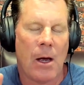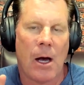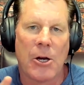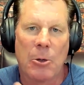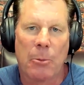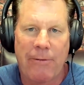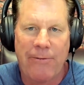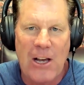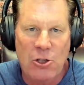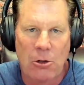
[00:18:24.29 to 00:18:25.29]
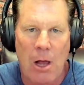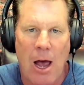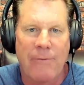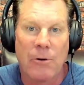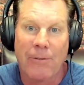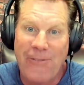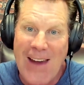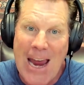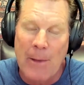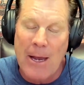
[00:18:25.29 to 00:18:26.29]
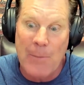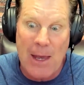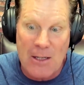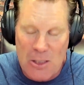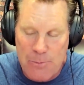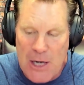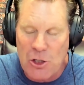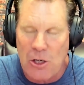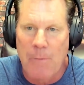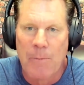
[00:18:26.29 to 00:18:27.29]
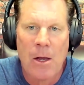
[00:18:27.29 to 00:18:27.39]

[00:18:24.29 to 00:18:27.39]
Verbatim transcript: uh, your professional life, your family, and especially